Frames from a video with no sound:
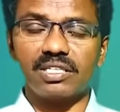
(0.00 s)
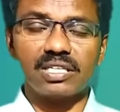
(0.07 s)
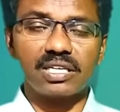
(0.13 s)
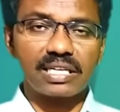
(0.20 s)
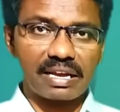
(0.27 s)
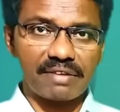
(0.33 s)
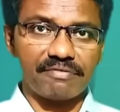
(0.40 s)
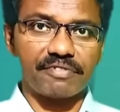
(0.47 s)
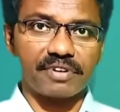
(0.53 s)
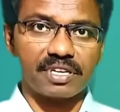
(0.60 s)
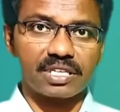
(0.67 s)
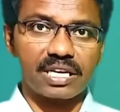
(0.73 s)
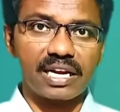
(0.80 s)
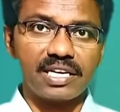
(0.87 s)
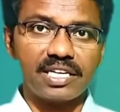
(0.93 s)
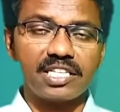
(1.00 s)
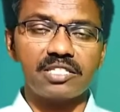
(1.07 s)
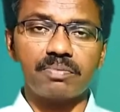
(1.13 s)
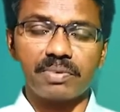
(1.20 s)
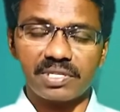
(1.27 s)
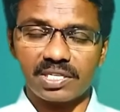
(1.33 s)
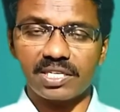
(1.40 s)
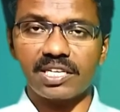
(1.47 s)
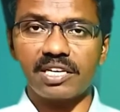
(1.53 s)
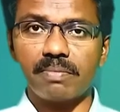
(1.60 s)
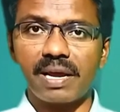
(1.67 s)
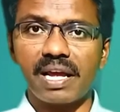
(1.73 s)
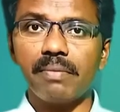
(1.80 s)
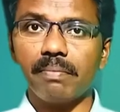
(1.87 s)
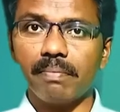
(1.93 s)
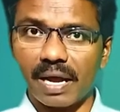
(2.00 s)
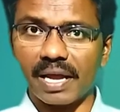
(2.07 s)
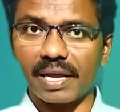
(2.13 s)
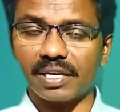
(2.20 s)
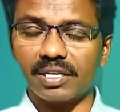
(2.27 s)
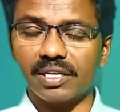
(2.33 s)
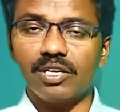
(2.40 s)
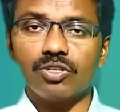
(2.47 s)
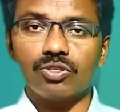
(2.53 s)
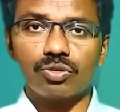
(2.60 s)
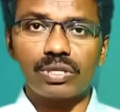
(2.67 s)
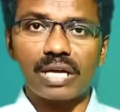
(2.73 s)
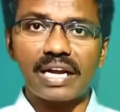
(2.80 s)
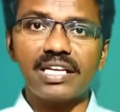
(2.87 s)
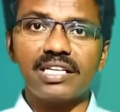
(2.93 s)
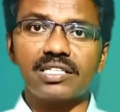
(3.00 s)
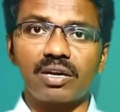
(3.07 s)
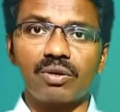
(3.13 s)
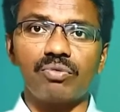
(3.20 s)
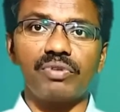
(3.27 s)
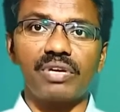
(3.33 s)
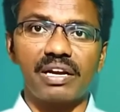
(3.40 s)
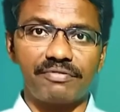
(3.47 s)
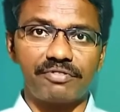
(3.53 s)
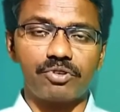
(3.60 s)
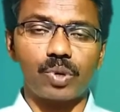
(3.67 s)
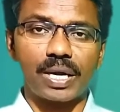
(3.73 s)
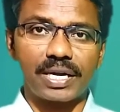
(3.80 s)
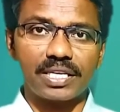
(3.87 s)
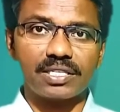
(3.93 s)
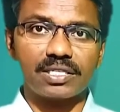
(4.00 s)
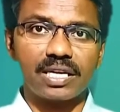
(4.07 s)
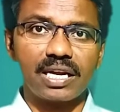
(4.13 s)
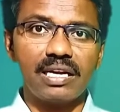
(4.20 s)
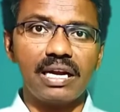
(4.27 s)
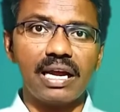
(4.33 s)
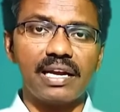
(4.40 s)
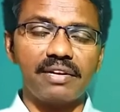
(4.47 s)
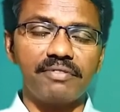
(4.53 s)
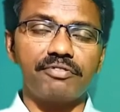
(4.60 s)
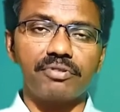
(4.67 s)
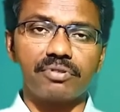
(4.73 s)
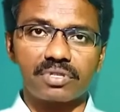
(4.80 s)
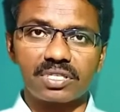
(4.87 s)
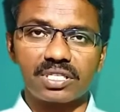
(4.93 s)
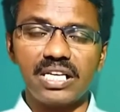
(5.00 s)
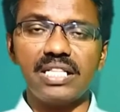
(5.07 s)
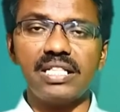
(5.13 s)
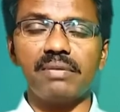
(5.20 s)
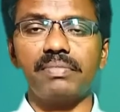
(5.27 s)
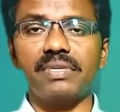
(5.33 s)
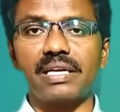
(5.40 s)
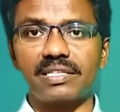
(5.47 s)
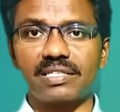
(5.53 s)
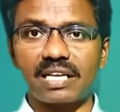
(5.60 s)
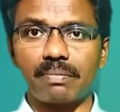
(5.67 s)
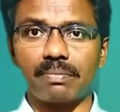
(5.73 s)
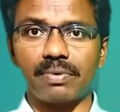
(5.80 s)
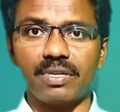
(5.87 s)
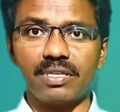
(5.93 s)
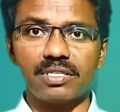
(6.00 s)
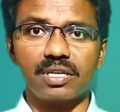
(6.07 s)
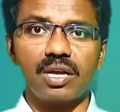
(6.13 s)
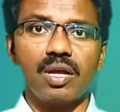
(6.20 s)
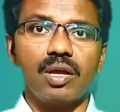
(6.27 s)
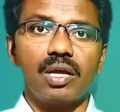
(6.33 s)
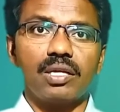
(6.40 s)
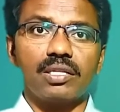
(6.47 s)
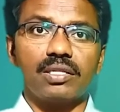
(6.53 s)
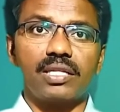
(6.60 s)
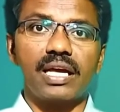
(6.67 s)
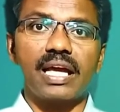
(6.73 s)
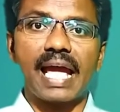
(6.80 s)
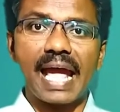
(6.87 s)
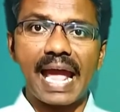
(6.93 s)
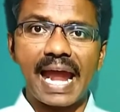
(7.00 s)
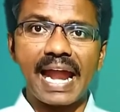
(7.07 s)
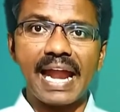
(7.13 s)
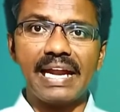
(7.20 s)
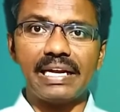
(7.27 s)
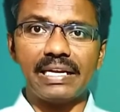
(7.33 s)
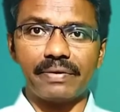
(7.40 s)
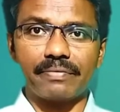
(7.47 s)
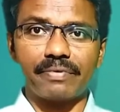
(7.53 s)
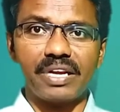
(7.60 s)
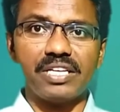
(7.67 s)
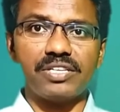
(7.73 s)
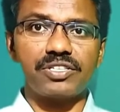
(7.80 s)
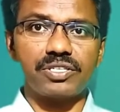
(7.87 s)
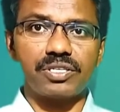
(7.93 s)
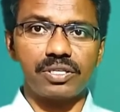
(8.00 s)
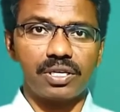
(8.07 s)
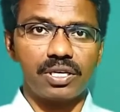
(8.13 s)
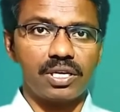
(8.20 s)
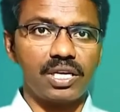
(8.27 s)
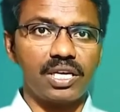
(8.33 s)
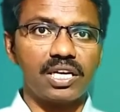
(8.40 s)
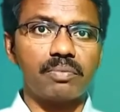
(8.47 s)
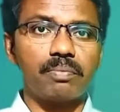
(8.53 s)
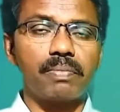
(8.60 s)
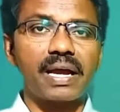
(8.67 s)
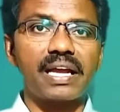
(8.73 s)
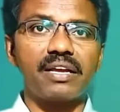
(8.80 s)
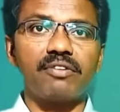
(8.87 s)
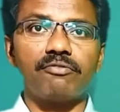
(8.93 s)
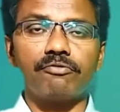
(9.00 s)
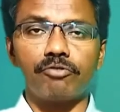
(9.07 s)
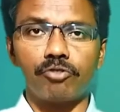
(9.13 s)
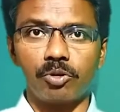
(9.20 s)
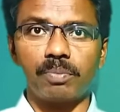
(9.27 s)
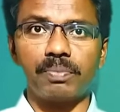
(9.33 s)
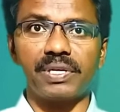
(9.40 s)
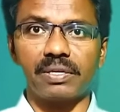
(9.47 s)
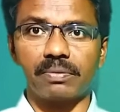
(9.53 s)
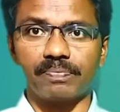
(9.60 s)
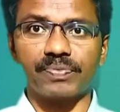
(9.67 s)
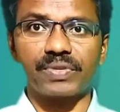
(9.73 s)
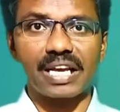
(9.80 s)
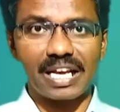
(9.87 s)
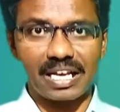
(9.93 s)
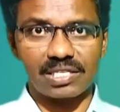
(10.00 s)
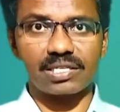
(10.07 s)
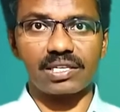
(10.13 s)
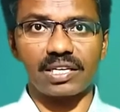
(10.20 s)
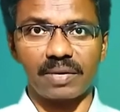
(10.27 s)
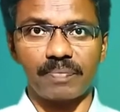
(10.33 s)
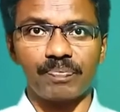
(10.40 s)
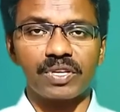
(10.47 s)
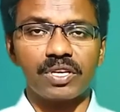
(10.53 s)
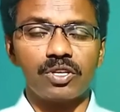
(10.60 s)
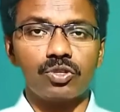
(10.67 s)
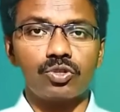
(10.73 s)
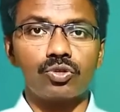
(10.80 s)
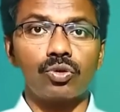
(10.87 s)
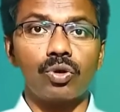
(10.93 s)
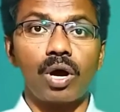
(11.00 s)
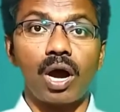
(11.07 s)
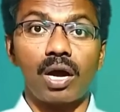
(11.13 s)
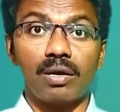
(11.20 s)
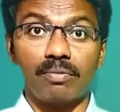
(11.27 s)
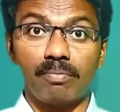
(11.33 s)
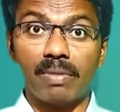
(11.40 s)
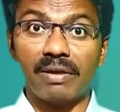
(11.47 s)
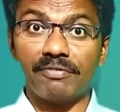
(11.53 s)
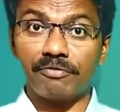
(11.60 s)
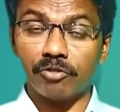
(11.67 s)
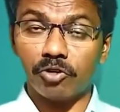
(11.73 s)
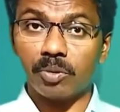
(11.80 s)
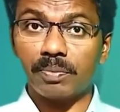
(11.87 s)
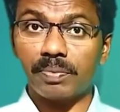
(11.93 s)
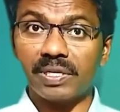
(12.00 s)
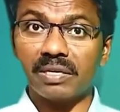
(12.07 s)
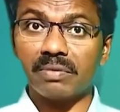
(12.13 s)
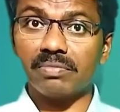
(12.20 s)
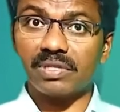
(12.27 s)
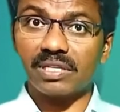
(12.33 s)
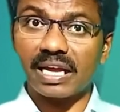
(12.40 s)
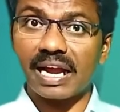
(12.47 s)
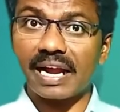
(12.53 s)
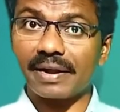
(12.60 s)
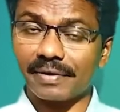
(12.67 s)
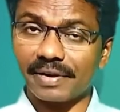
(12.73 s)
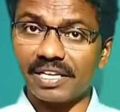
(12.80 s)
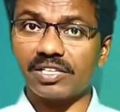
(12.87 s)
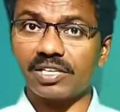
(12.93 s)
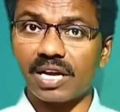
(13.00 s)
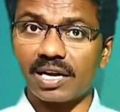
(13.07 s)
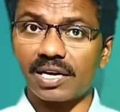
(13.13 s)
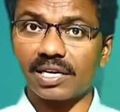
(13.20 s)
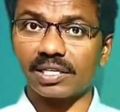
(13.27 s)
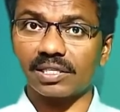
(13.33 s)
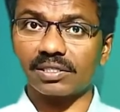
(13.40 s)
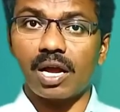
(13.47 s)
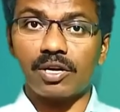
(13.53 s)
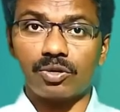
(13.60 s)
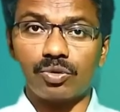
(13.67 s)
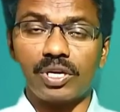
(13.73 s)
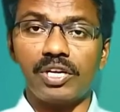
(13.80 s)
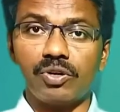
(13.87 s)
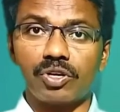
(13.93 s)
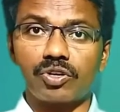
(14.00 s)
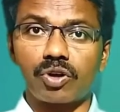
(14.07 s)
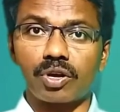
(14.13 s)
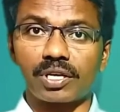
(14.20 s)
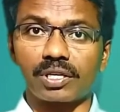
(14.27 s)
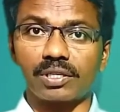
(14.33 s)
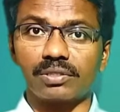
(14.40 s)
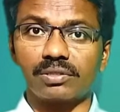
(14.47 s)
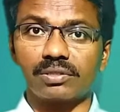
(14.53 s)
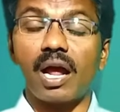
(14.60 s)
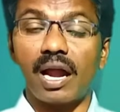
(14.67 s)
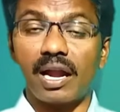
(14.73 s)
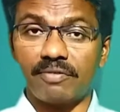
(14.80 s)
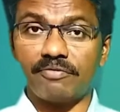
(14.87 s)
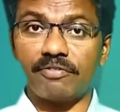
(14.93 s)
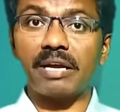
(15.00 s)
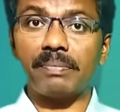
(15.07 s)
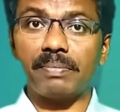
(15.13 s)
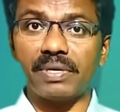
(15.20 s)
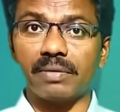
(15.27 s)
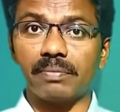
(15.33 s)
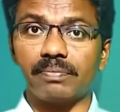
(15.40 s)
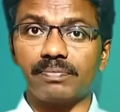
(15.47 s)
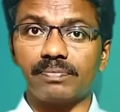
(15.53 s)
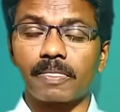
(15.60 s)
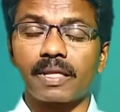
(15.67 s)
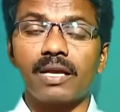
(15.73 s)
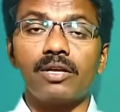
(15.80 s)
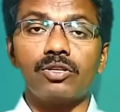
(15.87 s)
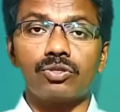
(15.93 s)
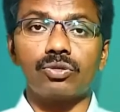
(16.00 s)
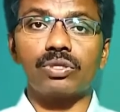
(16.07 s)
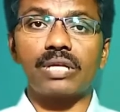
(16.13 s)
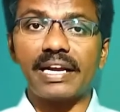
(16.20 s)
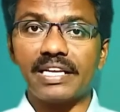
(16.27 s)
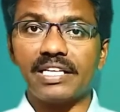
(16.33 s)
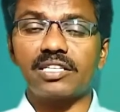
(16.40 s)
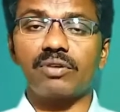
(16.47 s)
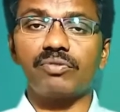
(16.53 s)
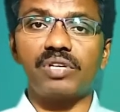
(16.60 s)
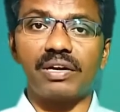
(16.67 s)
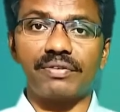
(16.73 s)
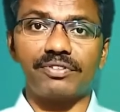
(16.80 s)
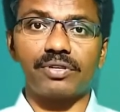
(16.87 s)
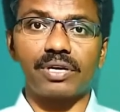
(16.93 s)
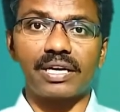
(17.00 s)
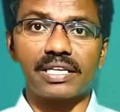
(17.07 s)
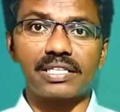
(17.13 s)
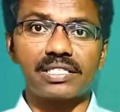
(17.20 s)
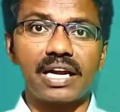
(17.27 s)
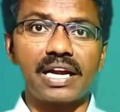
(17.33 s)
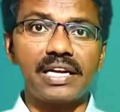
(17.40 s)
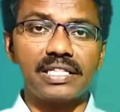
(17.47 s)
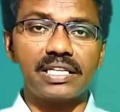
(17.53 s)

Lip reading: It's a time phrase and it is preceded by. So that is how we have to understand. And if you see them examples, they had reached here by 4 p.m. yesterday. So by 4 p.m. they had reached already, and today you are talking at 5 p.m. So that is how we have to understand.